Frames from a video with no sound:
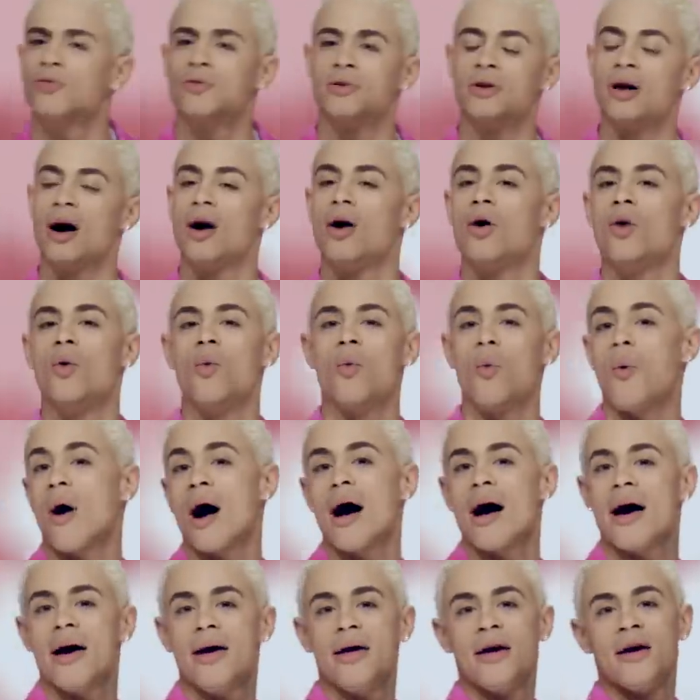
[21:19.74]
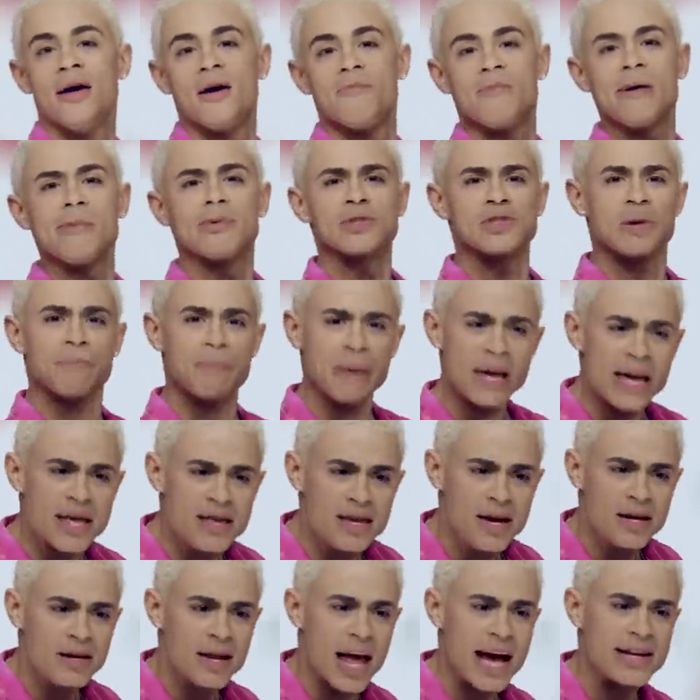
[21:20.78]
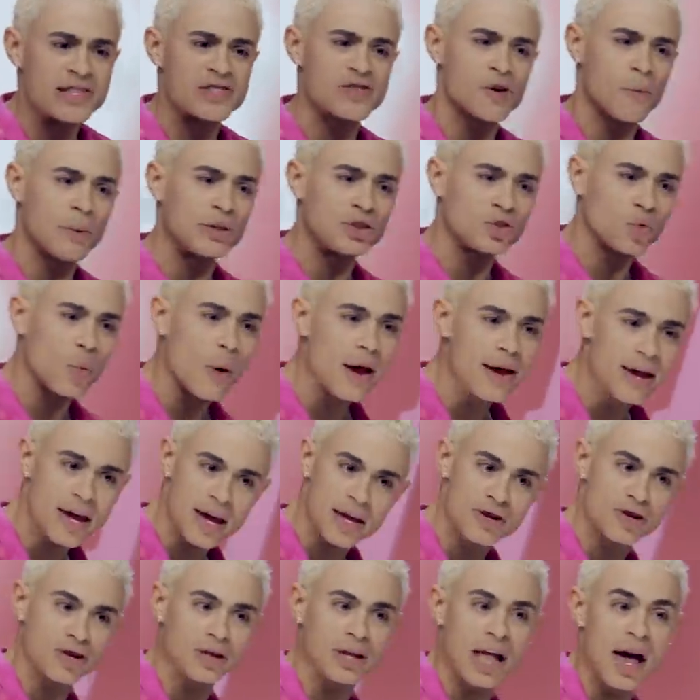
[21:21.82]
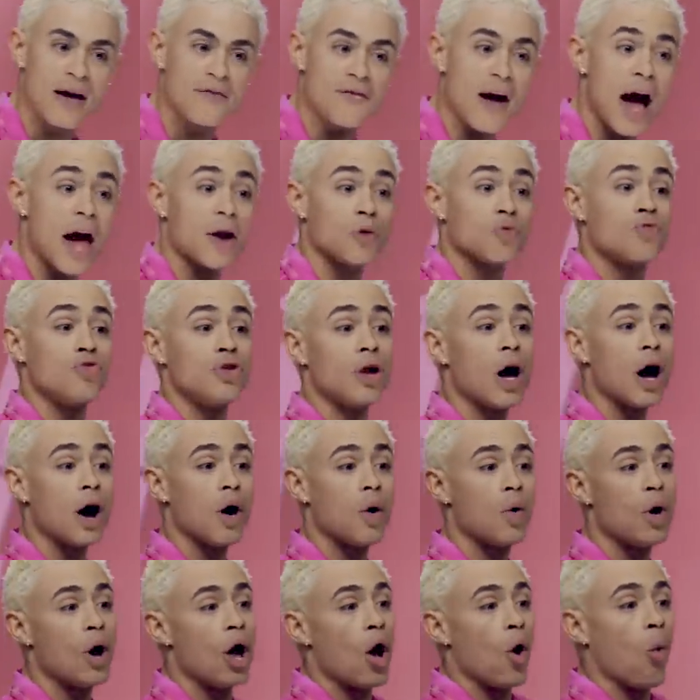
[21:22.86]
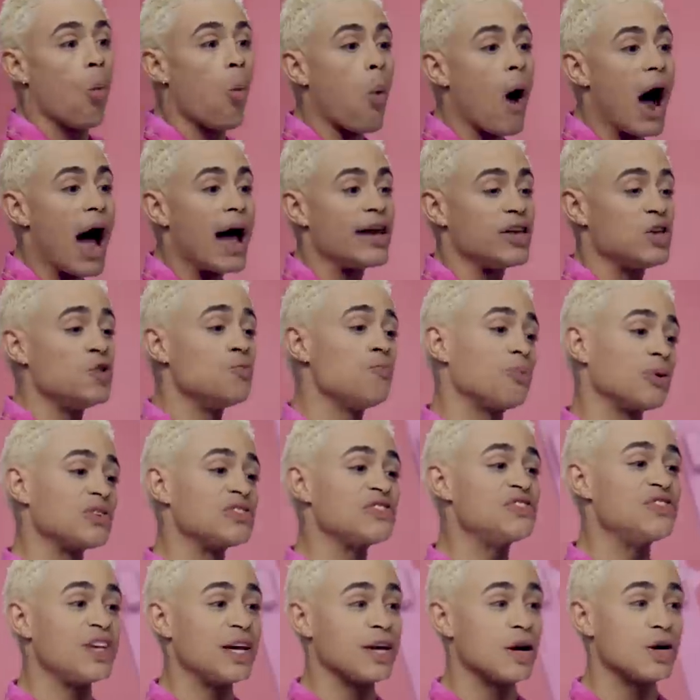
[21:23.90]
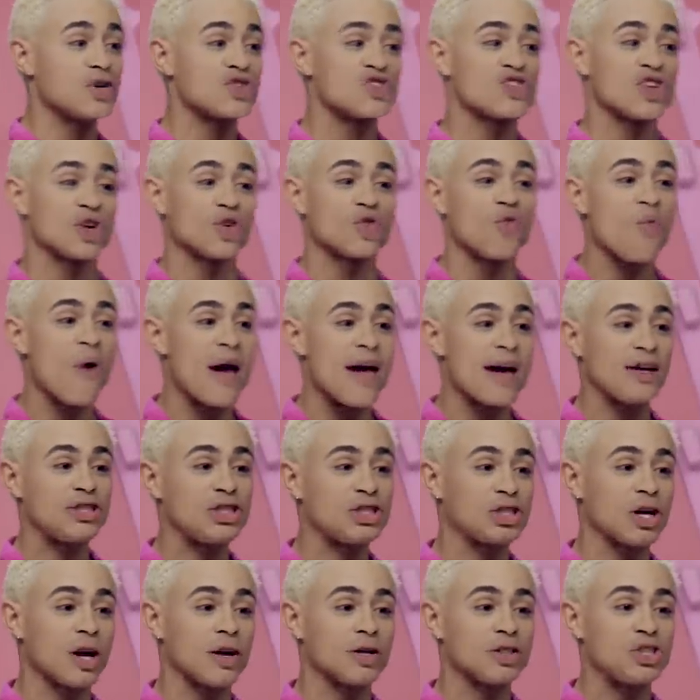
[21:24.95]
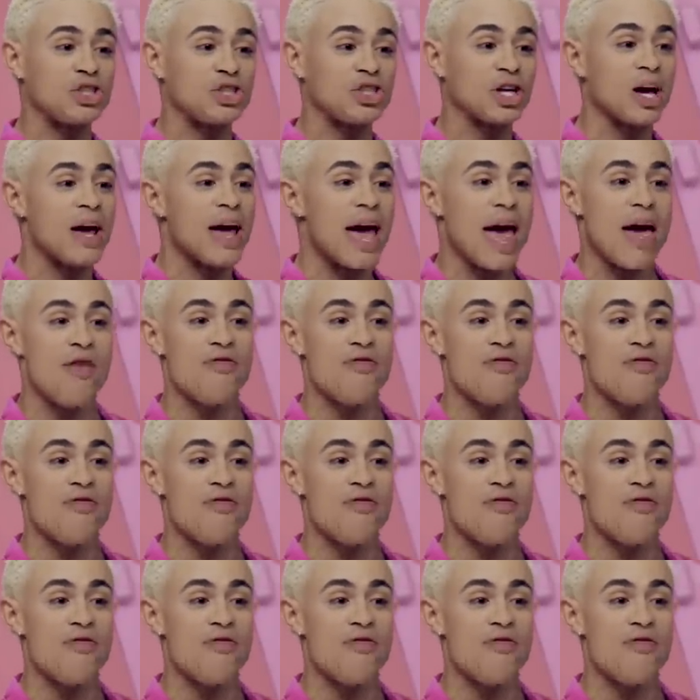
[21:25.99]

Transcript: I don't know why people's opinion has so much weight in your life. I don't know why you present a certain way at church